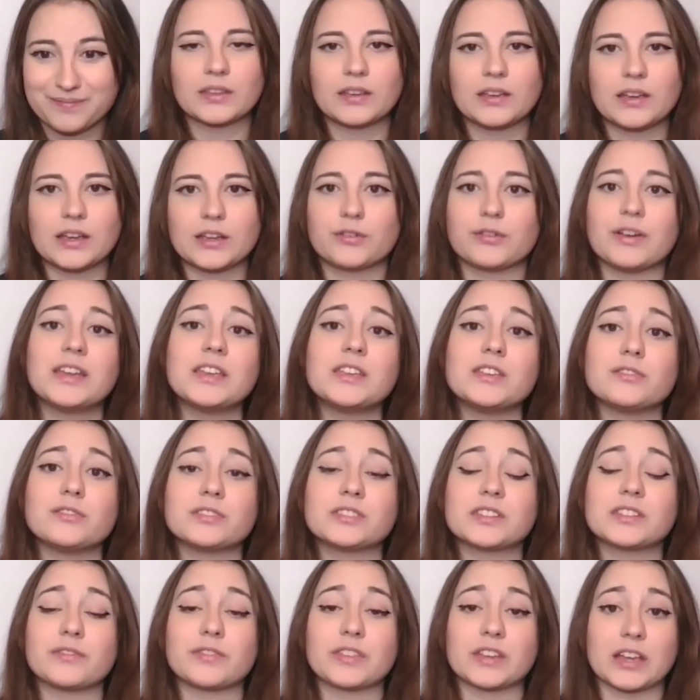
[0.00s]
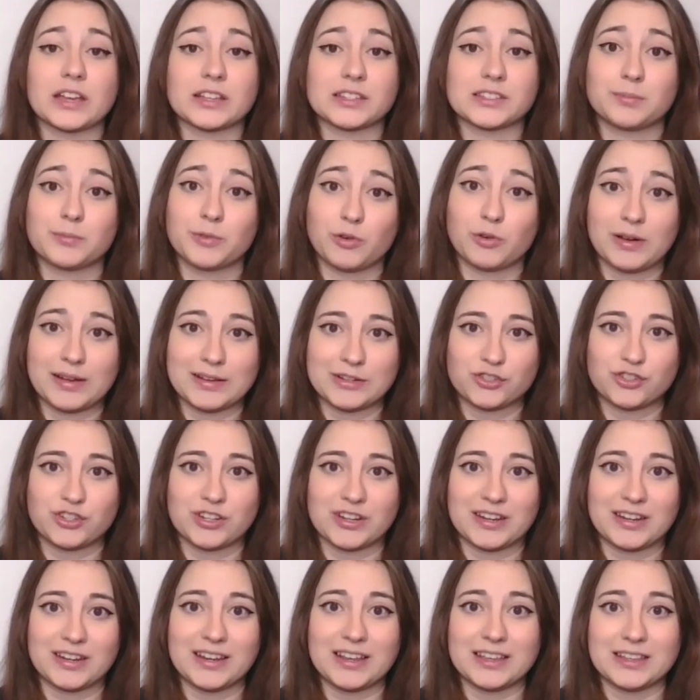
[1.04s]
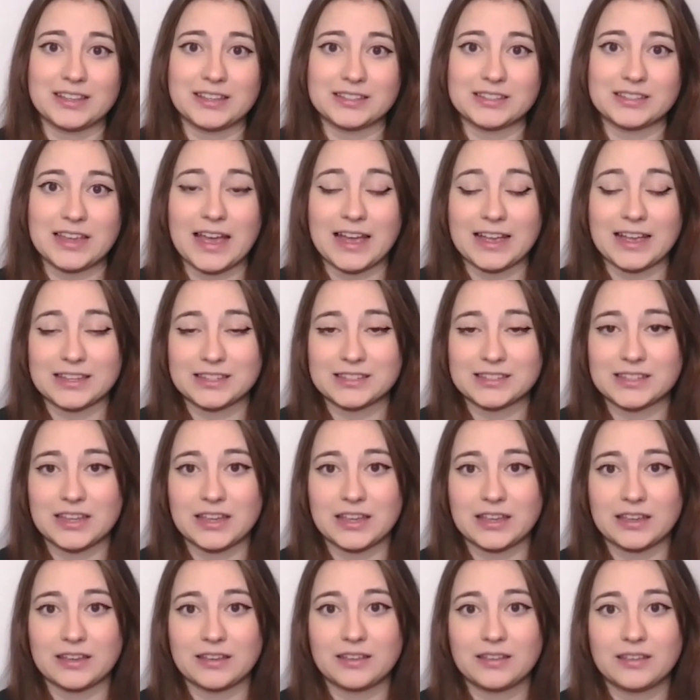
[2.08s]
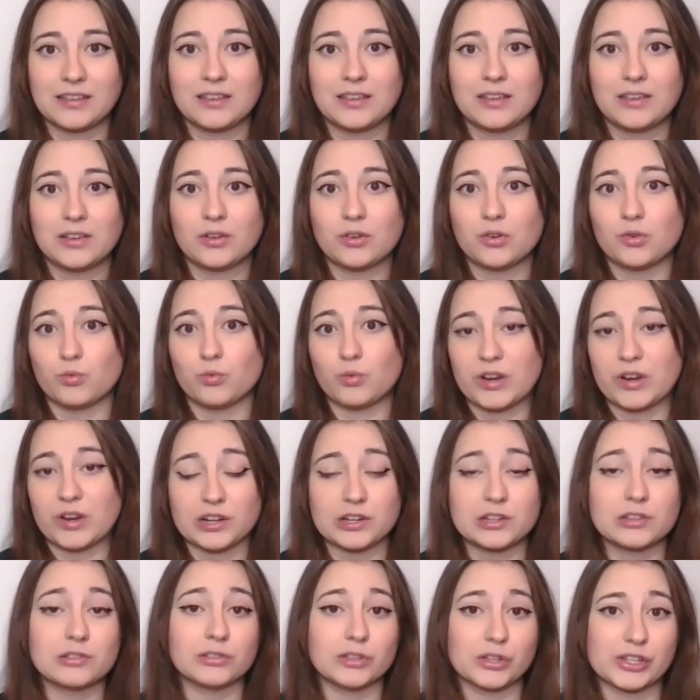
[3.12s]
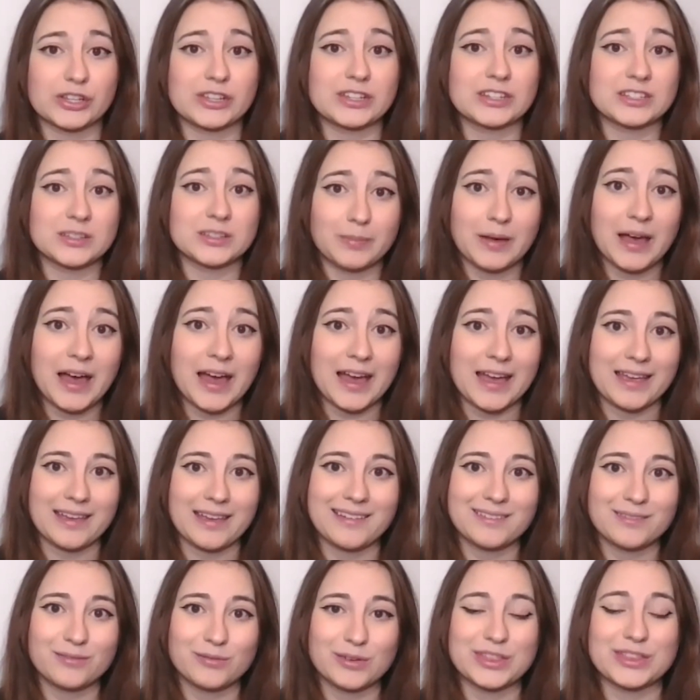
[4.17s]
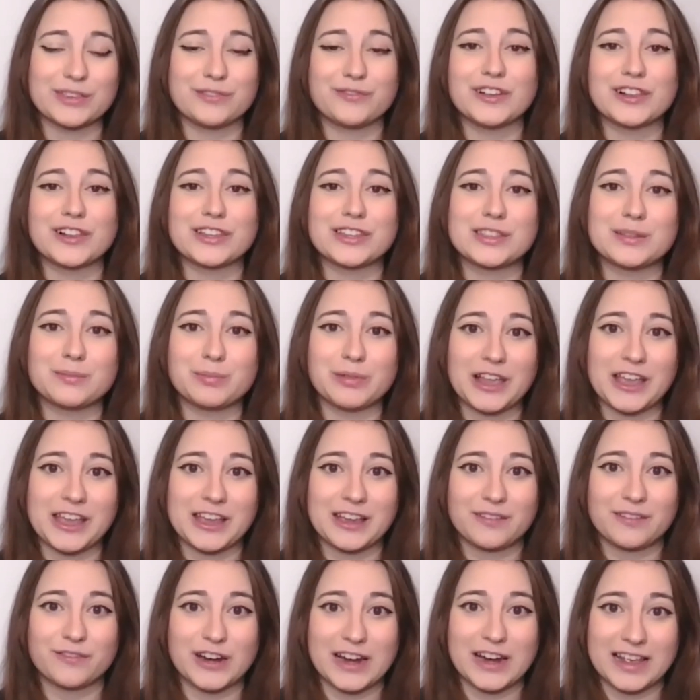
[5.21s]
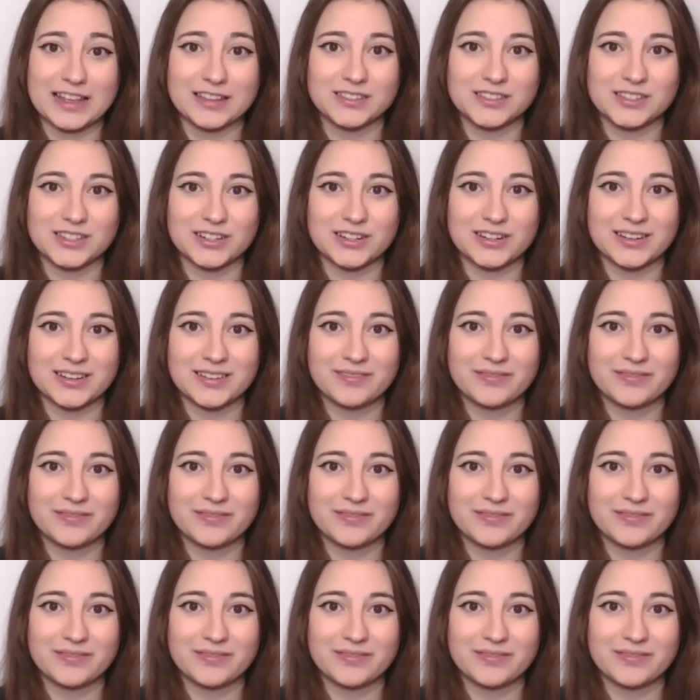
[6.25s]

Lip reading: A great use of the custom question is asking, "When are you looking to buy?" with the fill in the blank for answer.